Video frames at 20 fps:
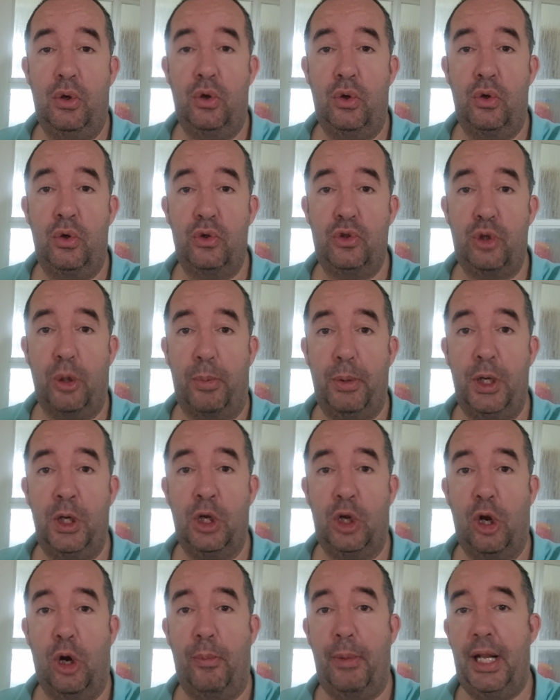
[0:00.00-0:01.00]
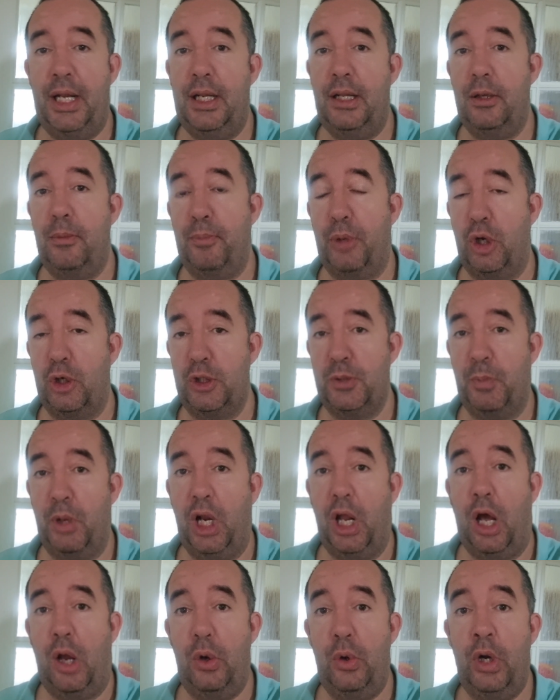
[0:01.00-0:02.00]
or dropping a comment in the box
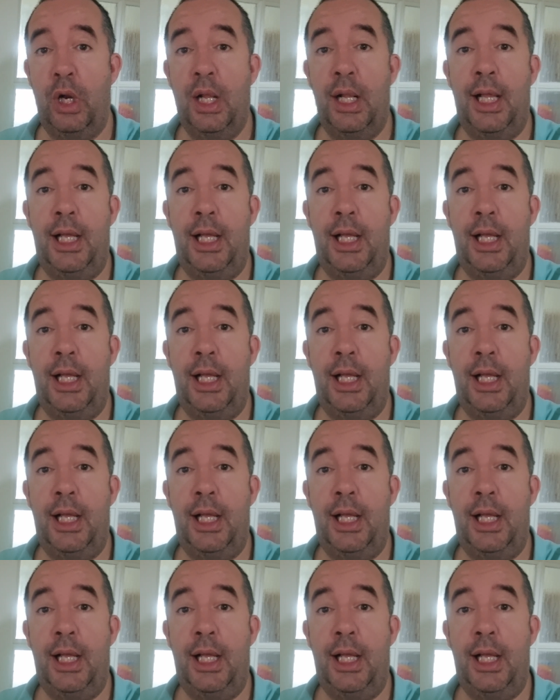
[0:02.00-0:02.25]
below.